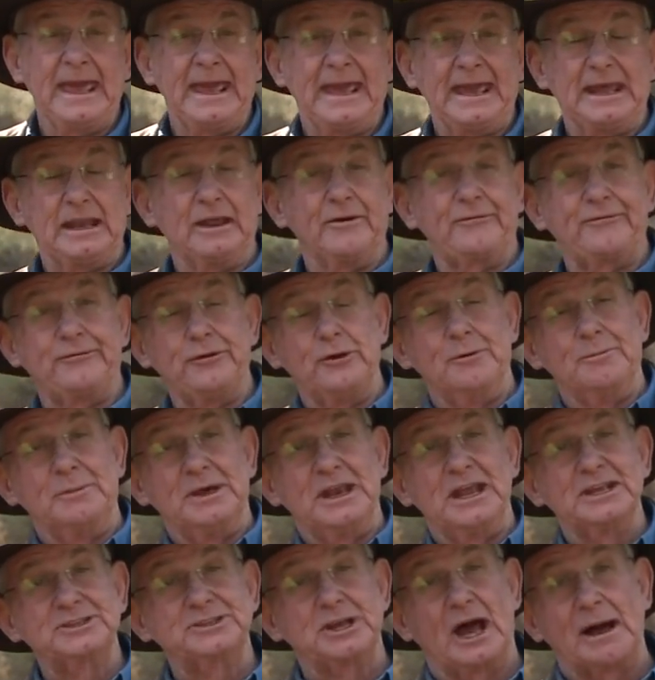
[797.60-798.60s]
In a few
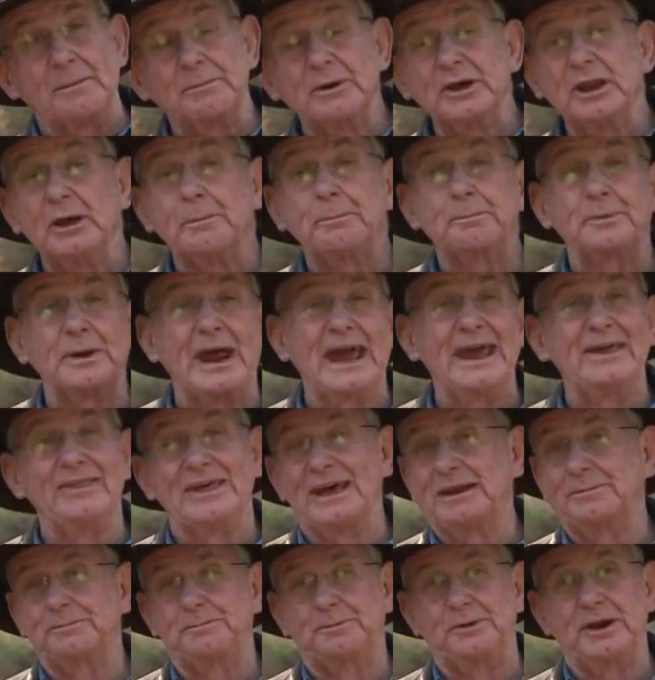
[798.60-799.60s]
minutes, I'm going to pray
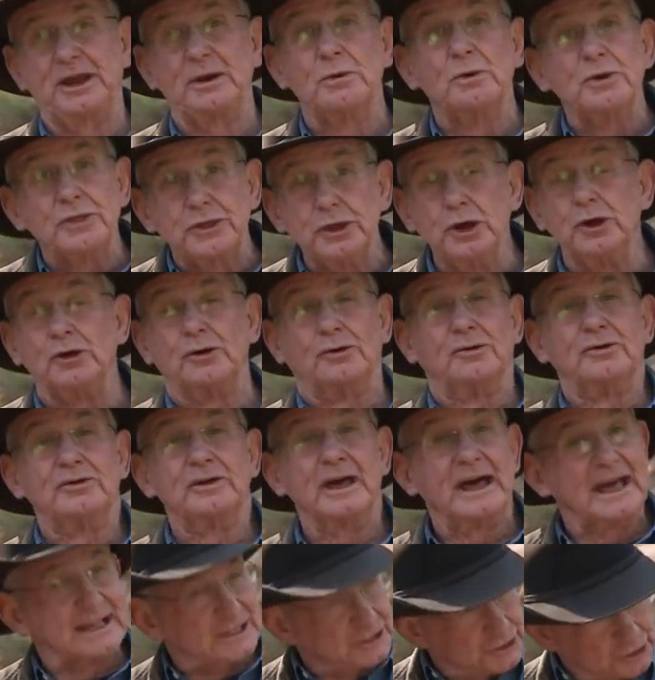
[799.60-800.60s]
that prayer with you.
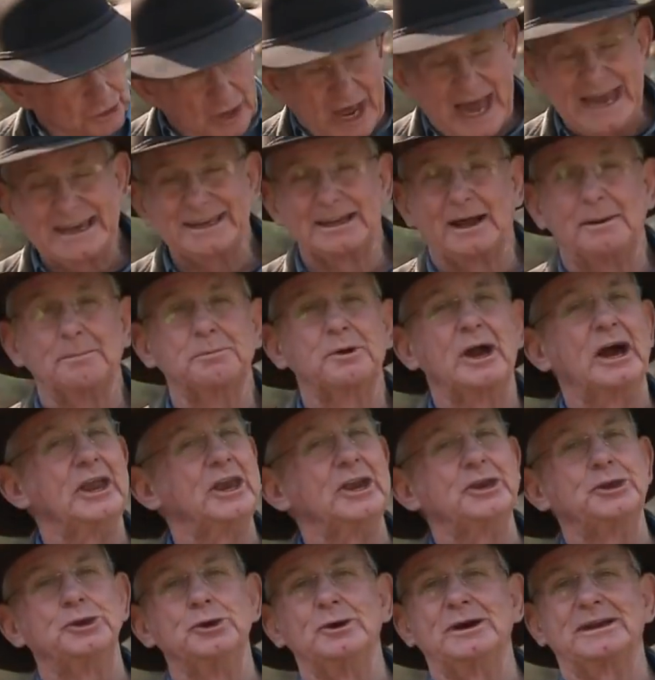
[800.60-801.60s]
That's right, I'm going
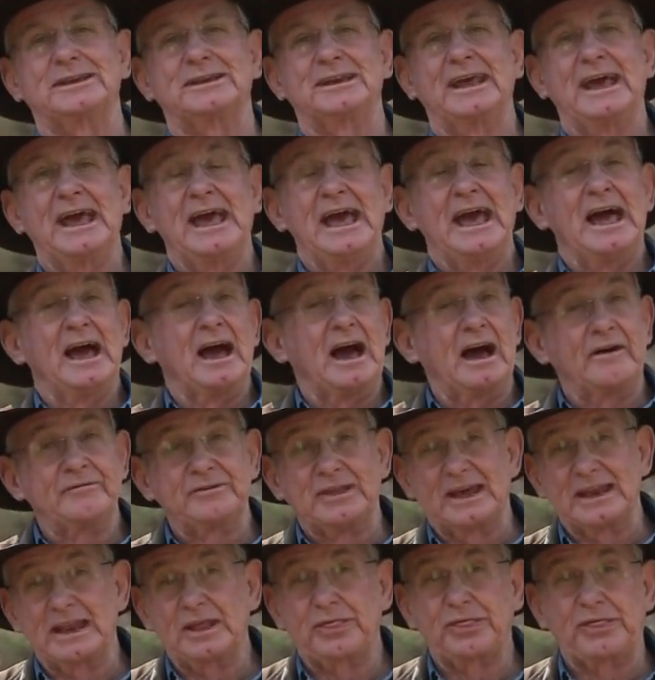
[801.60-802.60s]
to do it. I've
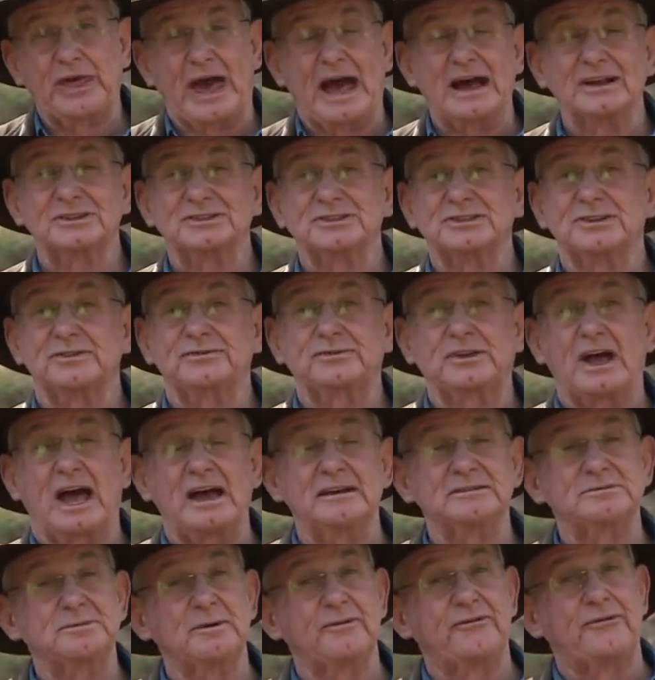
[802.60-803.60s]
done it thousands of
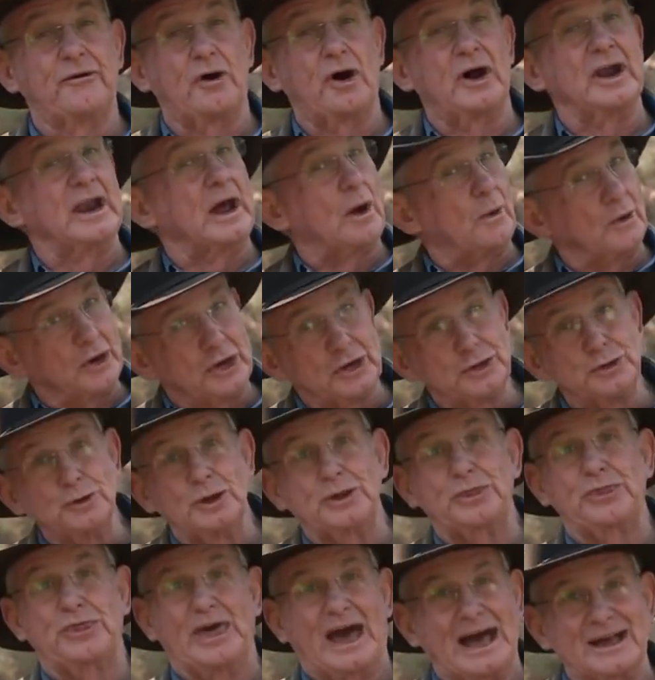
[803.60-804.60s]
times before and I want to do
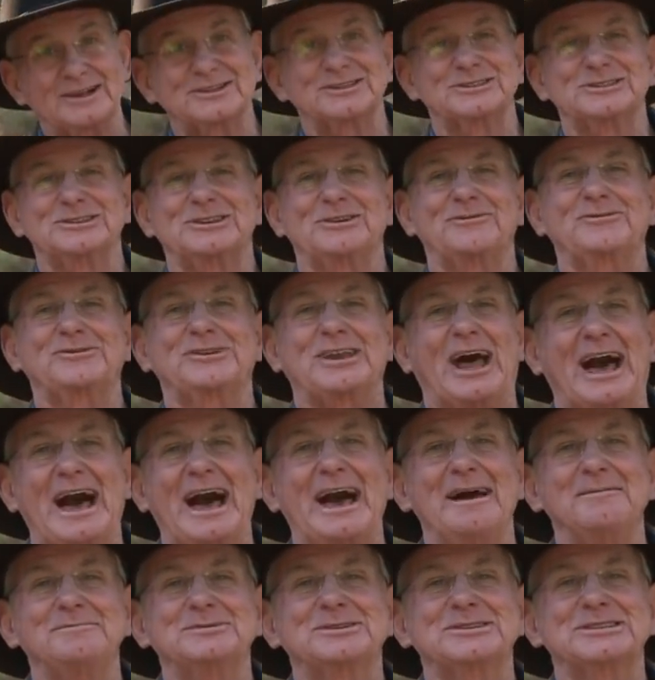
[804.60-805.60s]
it thousands of
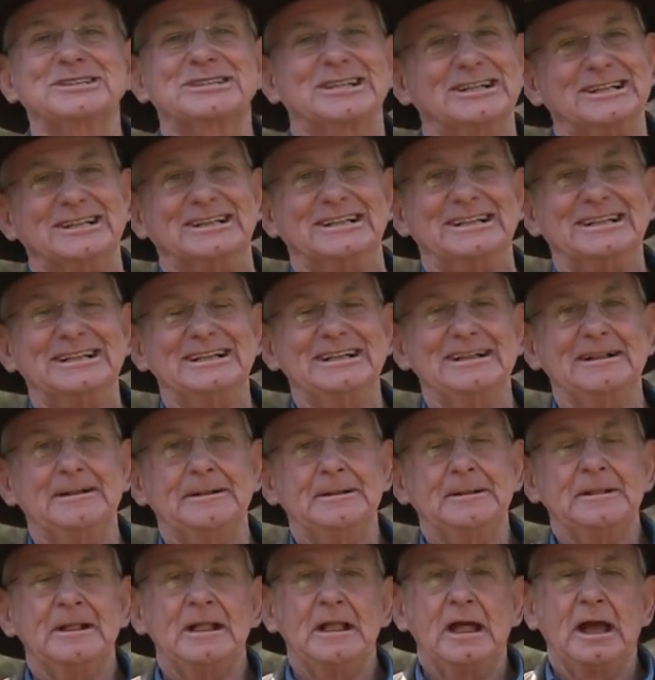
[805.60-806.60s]
times still.
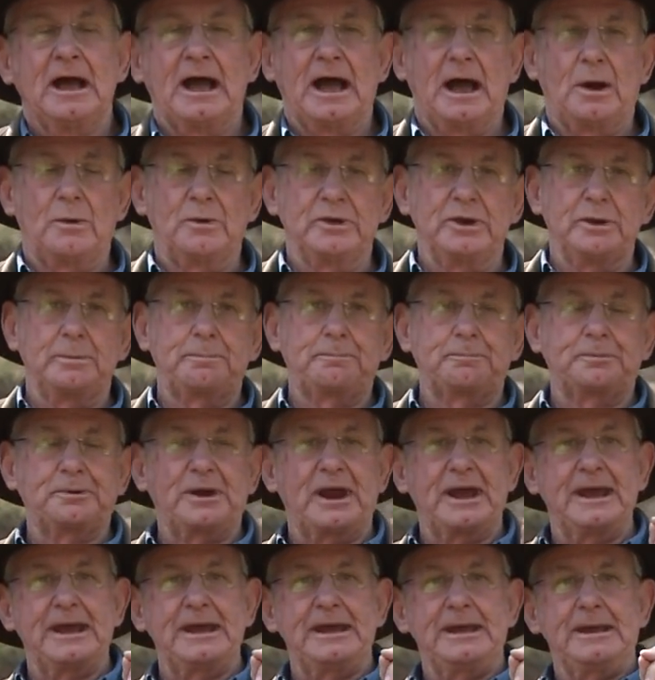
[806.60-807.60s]
I want to
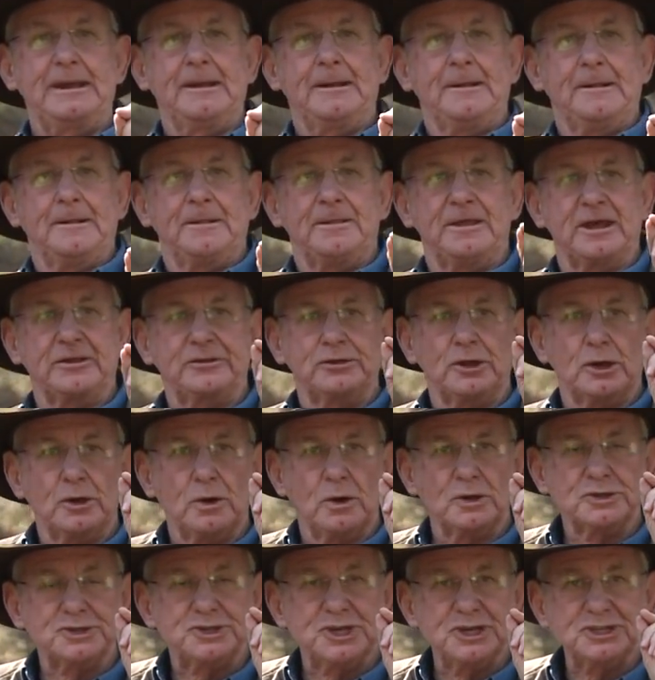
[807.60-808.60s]
pray that the
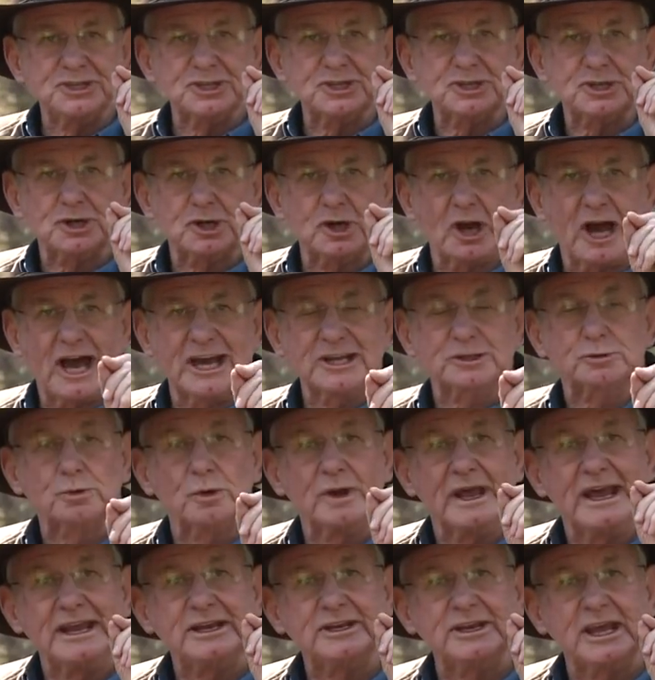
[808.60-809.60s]
Lord Jesus Christ
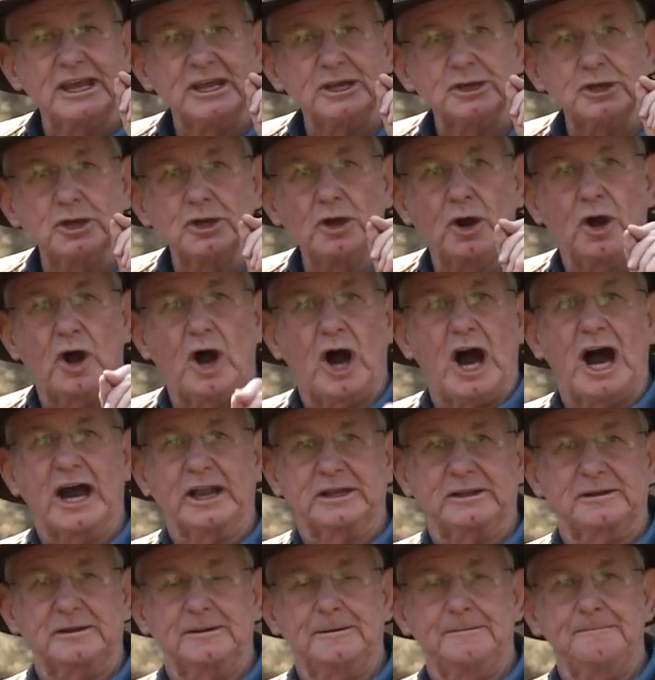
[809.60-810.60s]
will enter into your
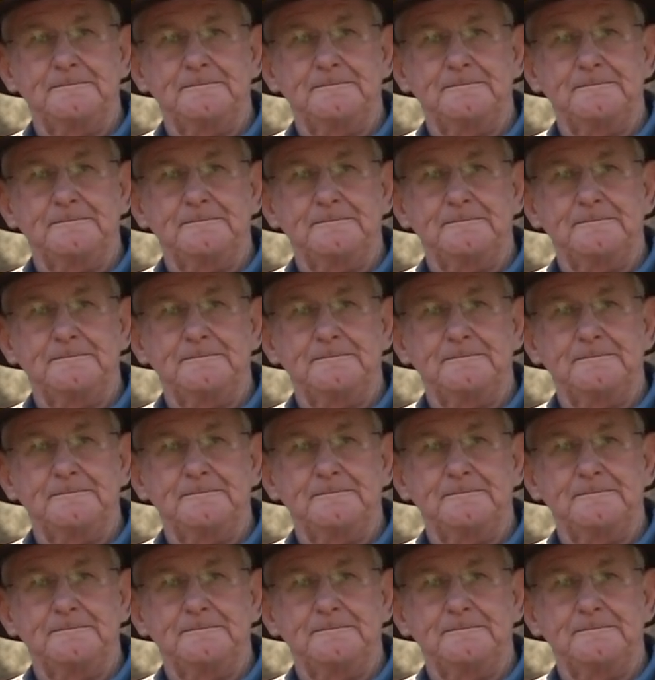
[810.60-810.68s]
heart.